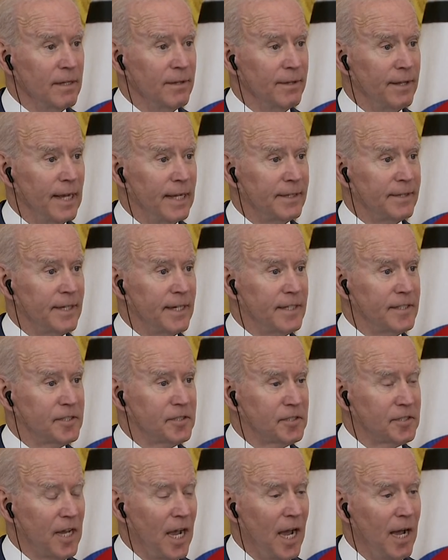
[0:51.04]
that they
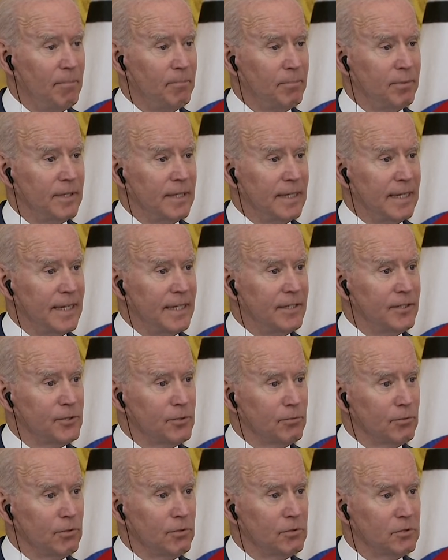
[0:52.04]
stop in
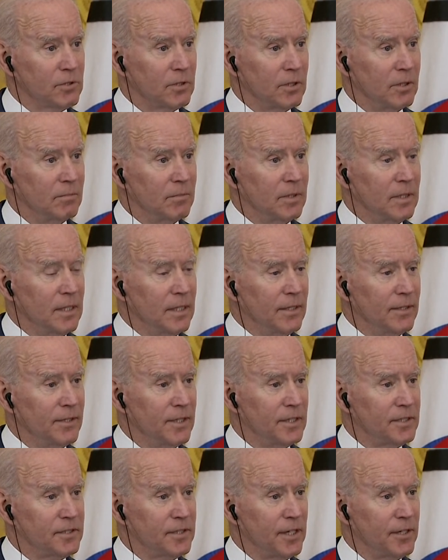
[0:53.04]
Jerusalem
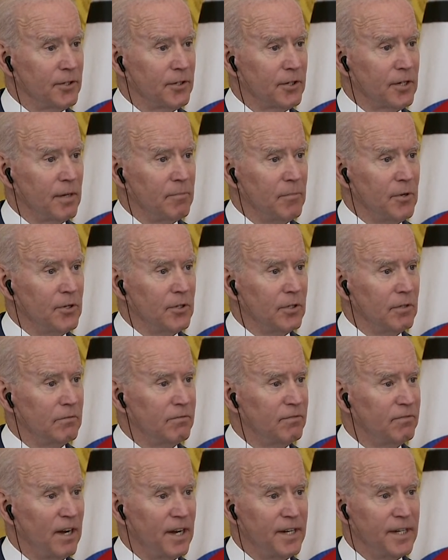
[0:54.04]
this intercommunal
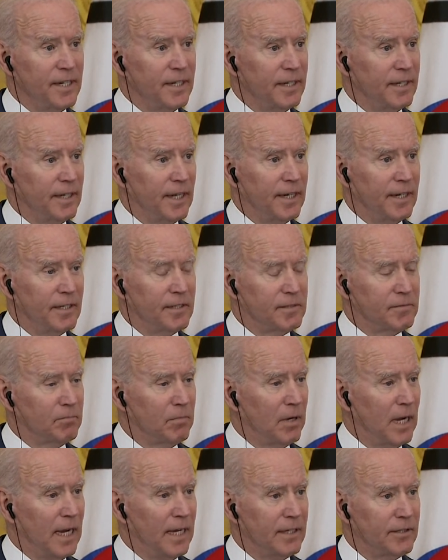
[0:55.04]
fighting that is
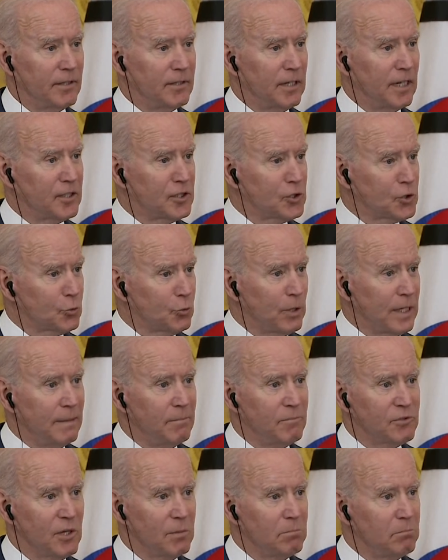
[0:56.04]
by
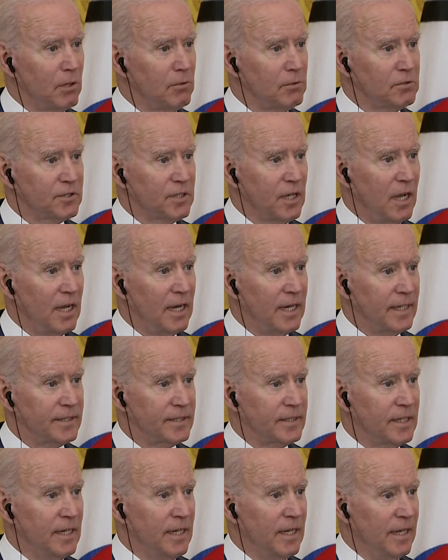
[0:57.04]
extremes on both
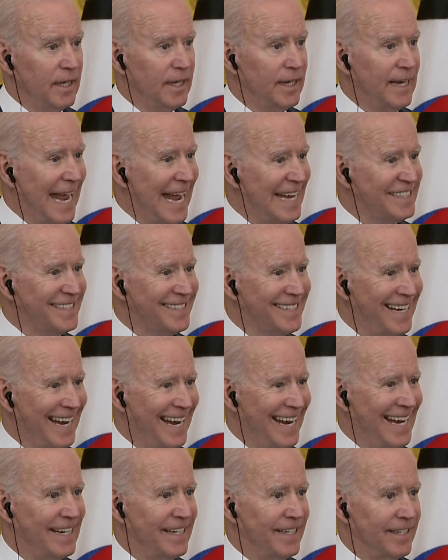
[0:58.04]
sides. It has to
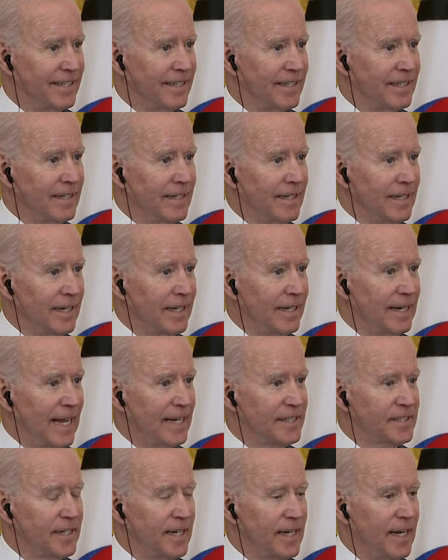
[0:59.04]
end. It
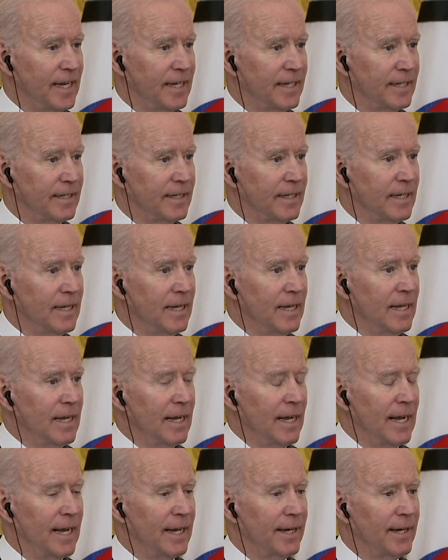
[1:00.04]
has to end.
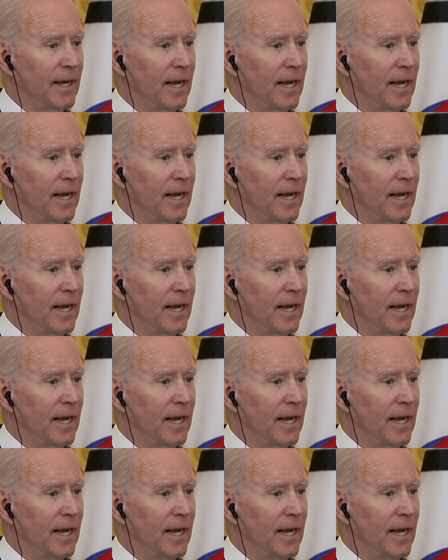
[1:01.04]
And